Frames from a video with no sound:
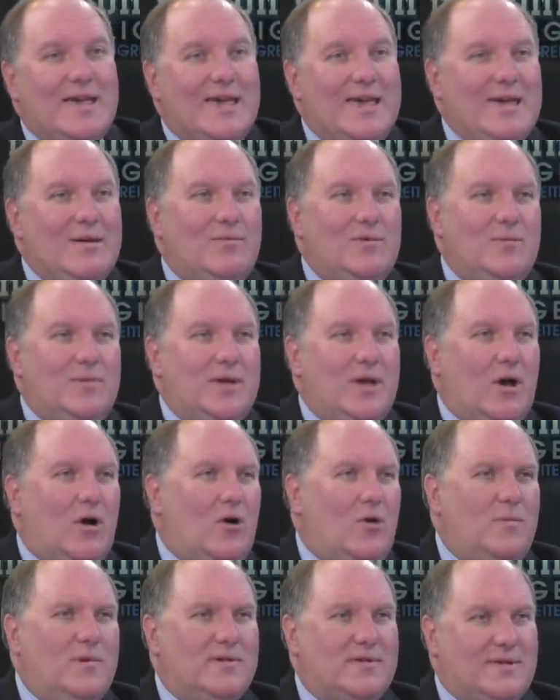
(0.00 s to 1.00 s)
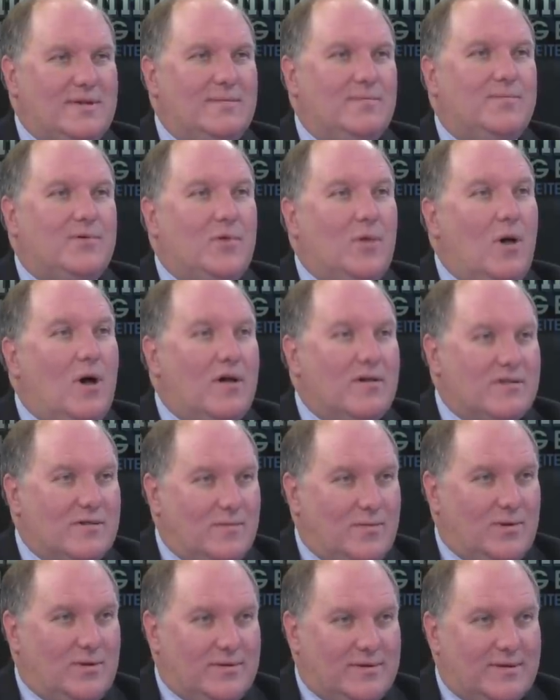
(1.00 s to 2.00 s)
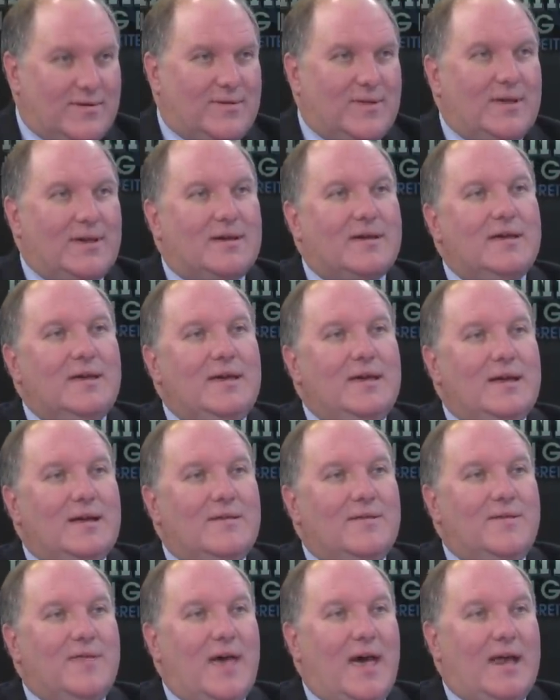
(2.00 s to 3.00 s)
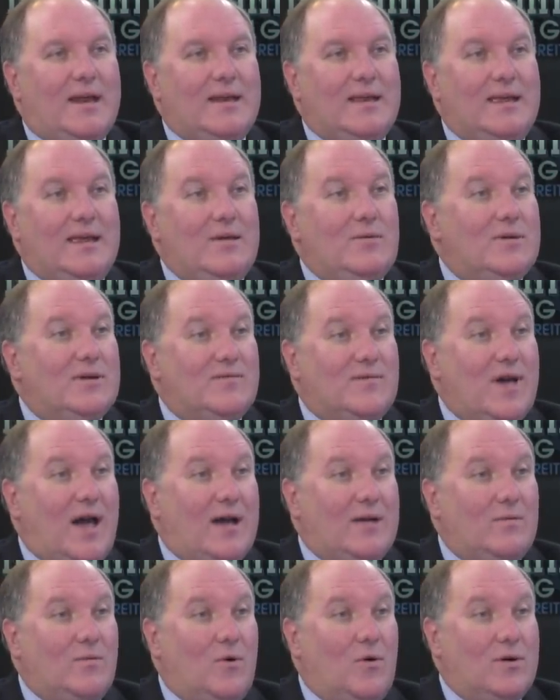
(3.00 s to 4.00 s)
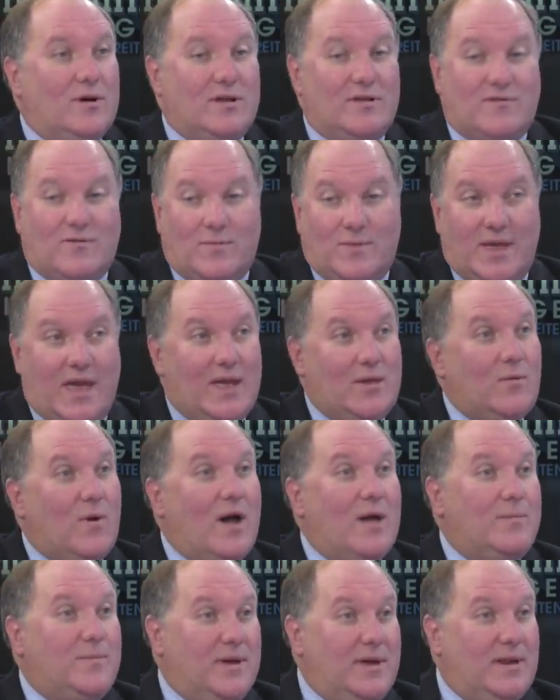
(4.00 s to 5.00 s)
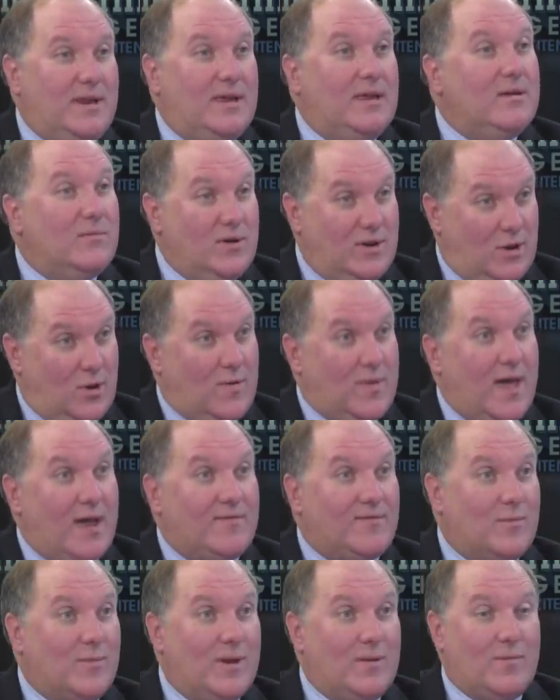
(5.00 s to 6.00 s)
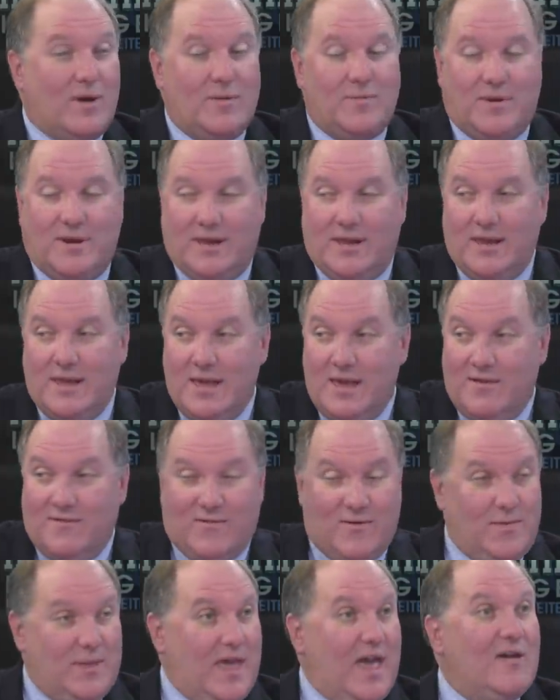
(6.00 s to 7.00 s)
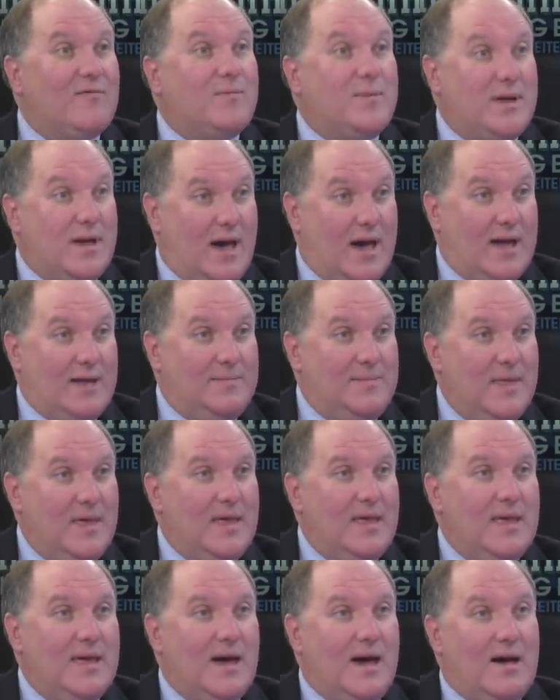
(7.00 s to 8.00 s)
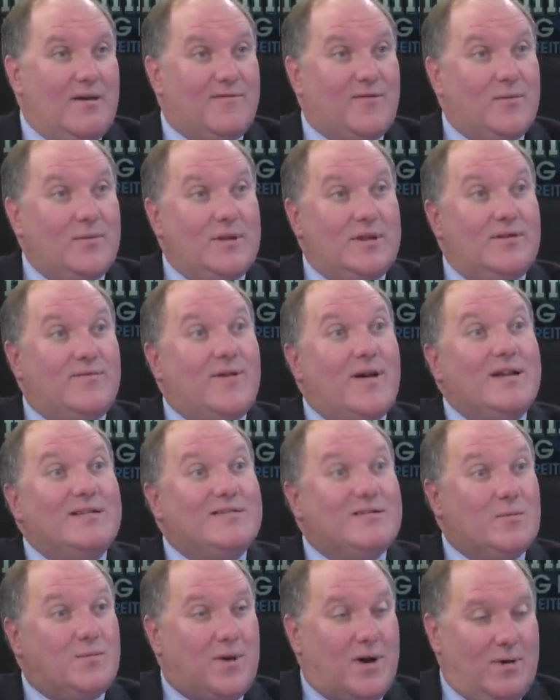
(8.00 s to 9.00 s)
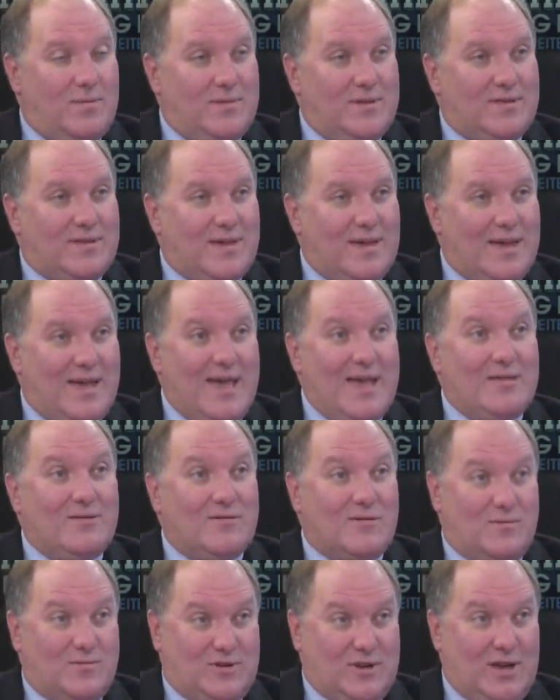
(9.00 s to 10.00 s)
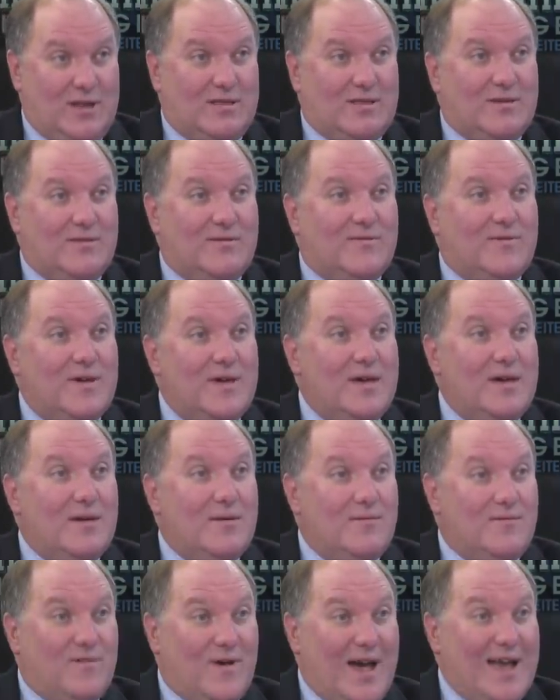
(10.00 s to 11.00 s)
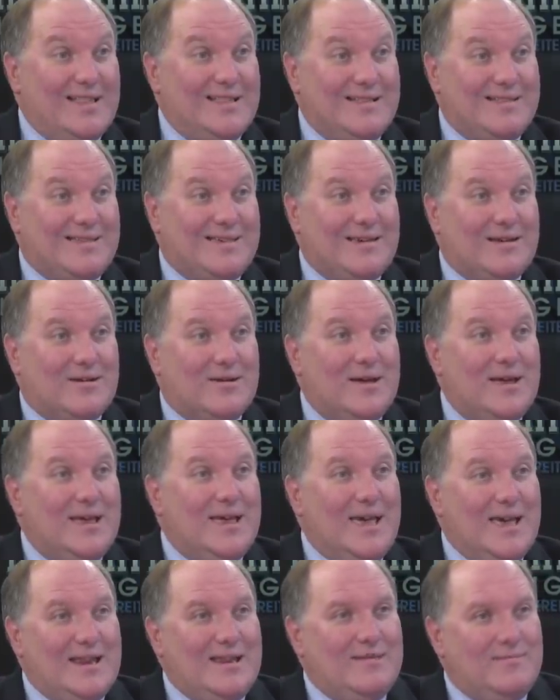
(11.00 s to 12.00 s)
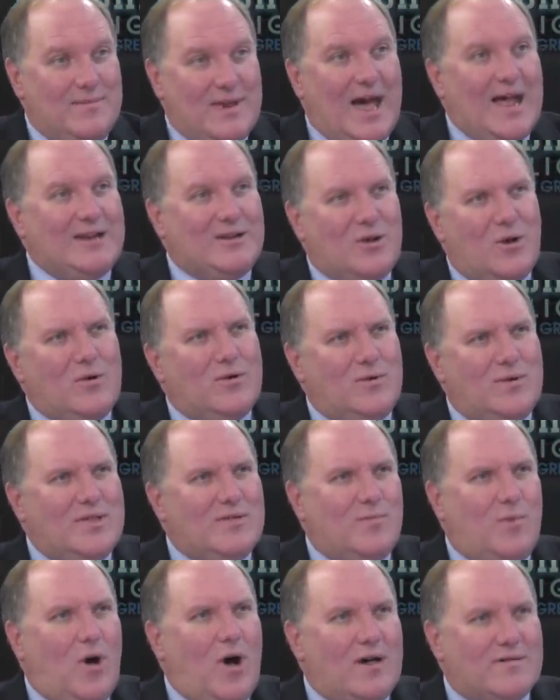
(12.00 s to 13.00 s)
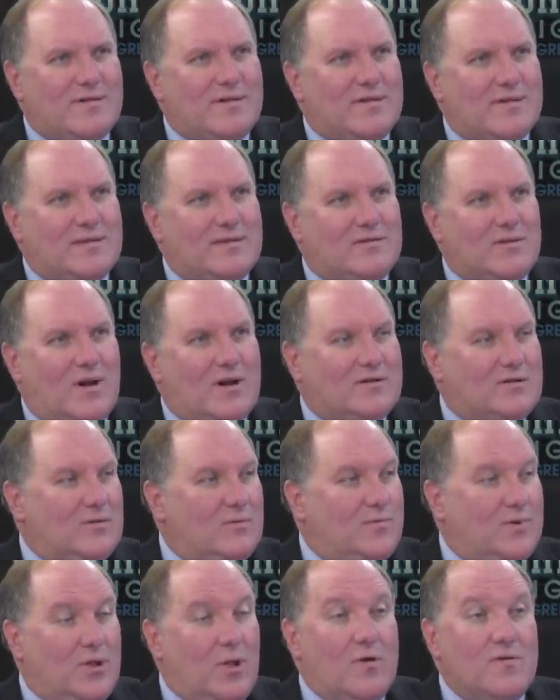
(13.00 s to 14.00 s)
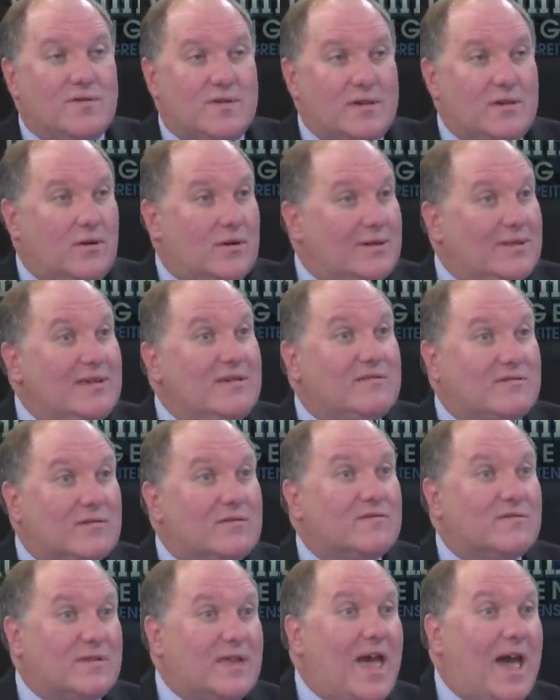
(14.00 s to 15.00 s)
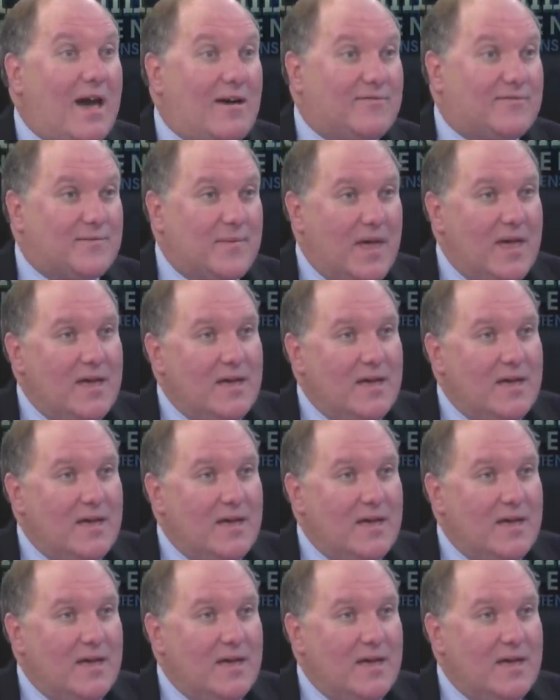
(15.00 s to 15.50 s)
It would be almost implausible to think that he would have gotten warnings from the NYPD, we know that from NYPD, from the FBI, from the Defense Department saying, hey, there's a chance of violence here, and him not go to his bosses and talk to Pelosi or at least her staff.